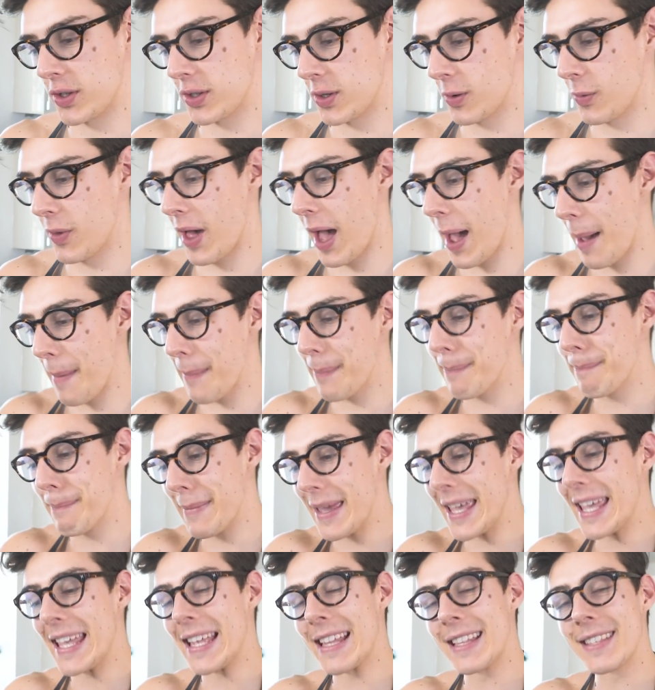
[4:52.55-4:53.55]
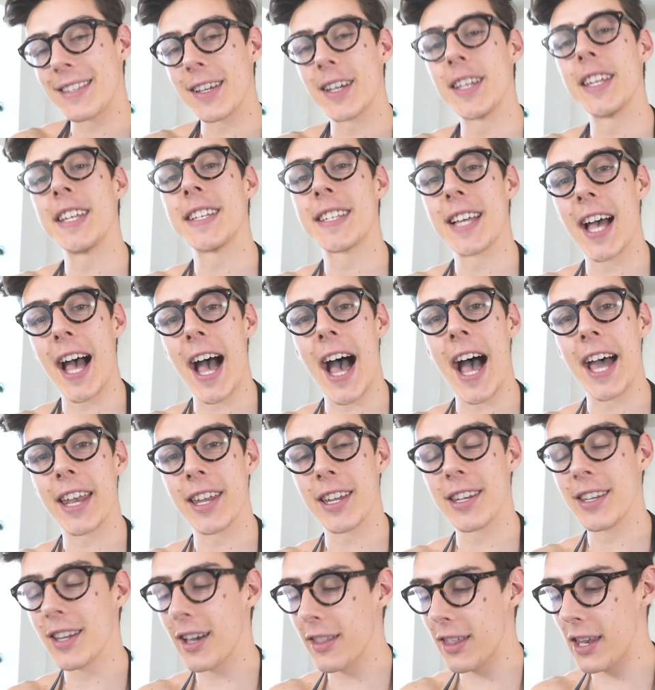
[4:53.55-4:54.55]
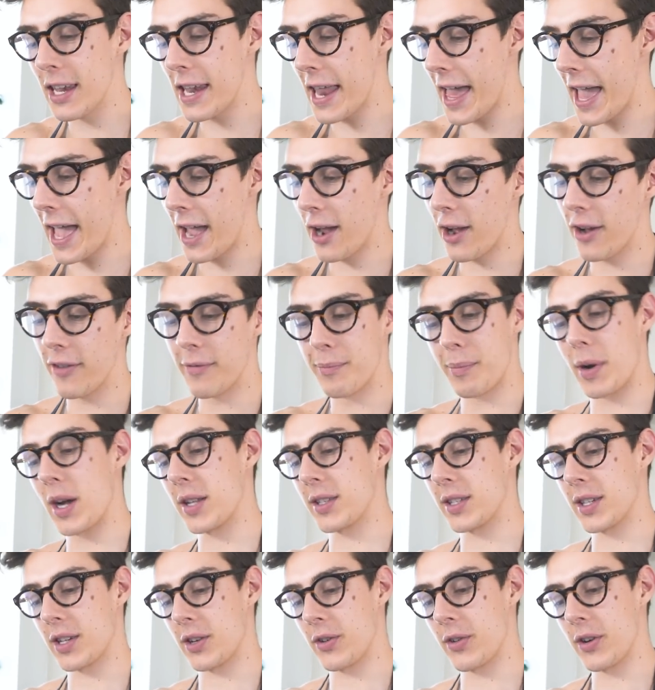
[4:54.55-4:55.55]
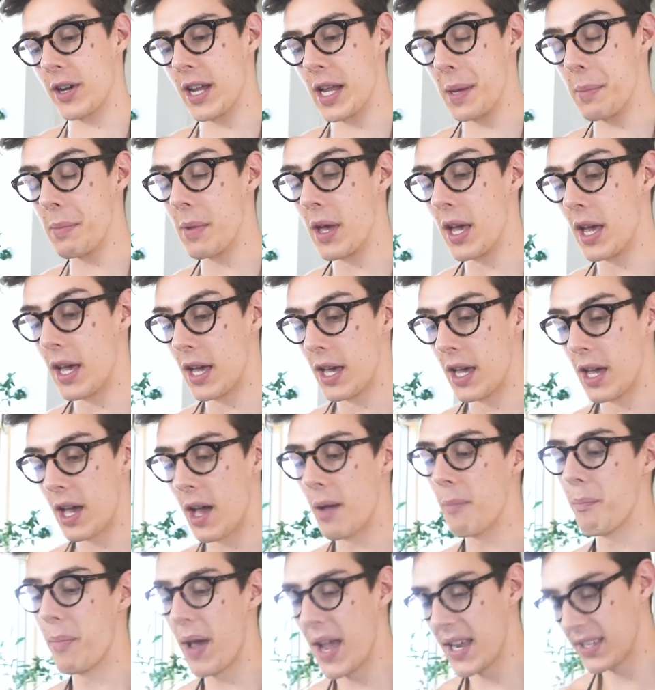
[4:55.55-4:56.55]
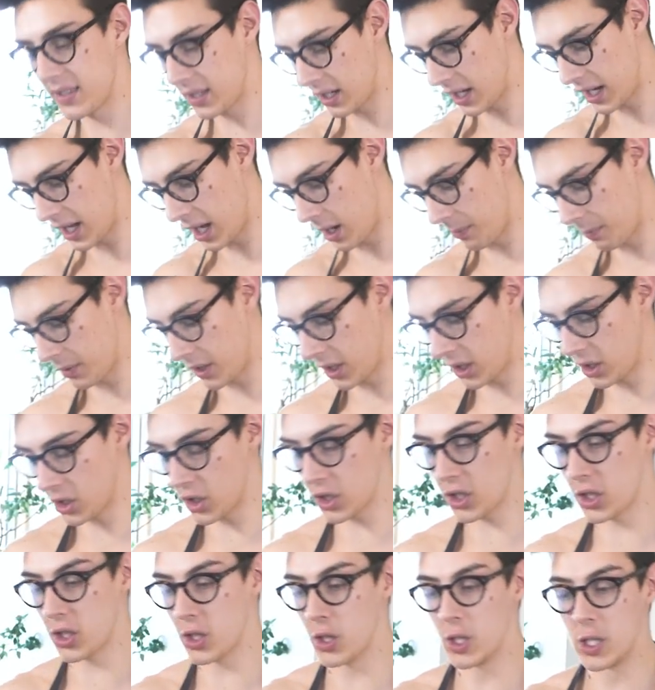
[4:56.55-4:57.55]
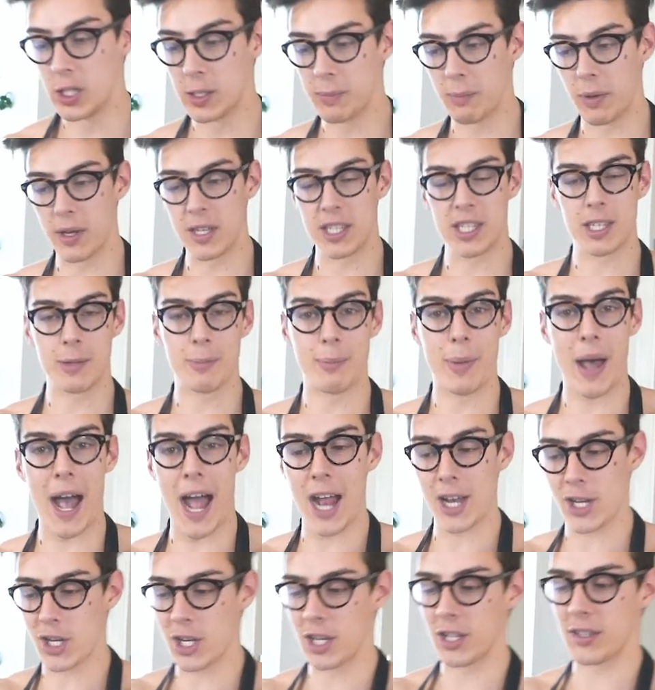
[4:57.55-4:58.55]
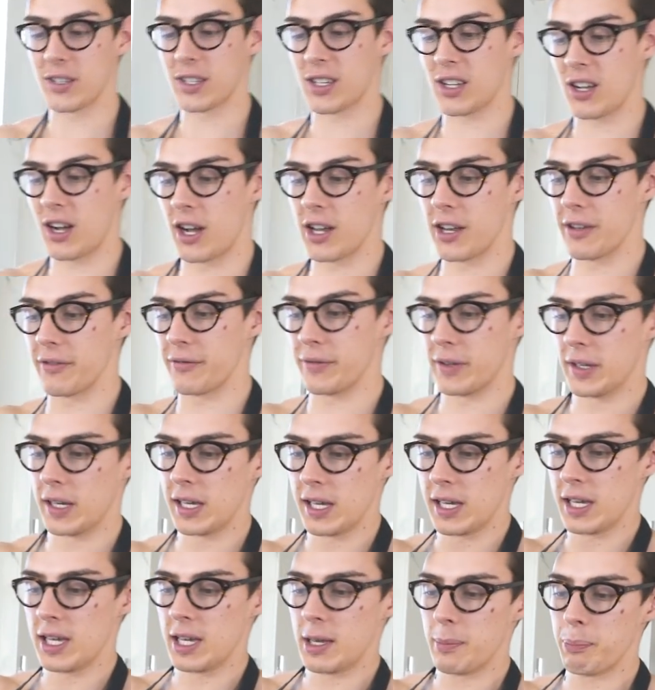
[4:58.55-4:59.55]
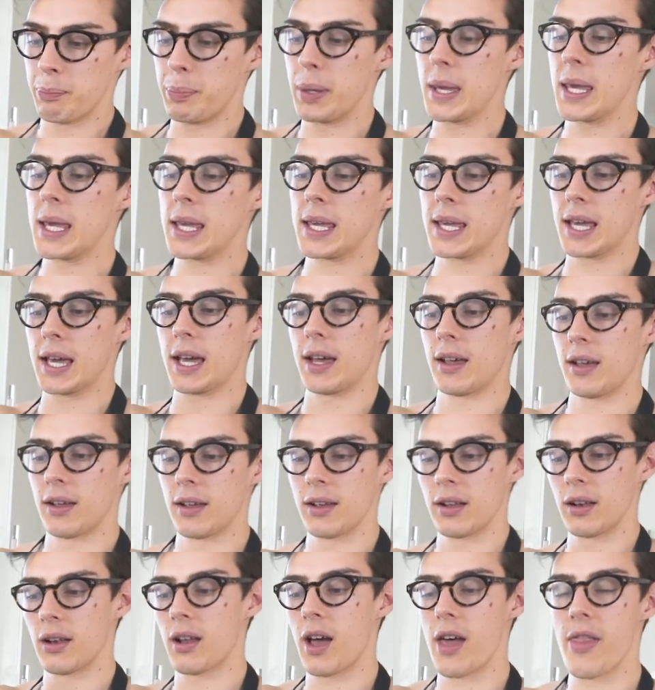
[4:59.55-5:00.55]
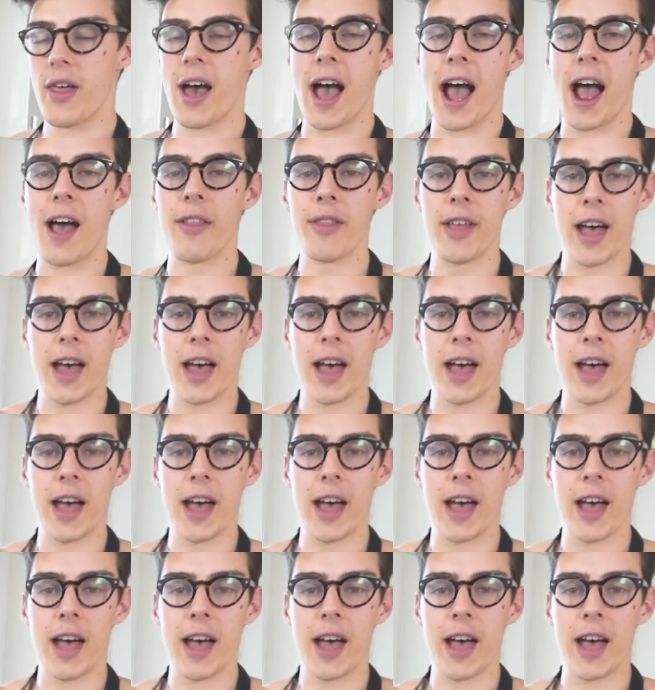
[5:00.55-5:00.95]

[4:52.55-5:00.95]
So that means I need to add another layer of buttercream. And basically I'm gonna just use my spatula to kind of peak it like that.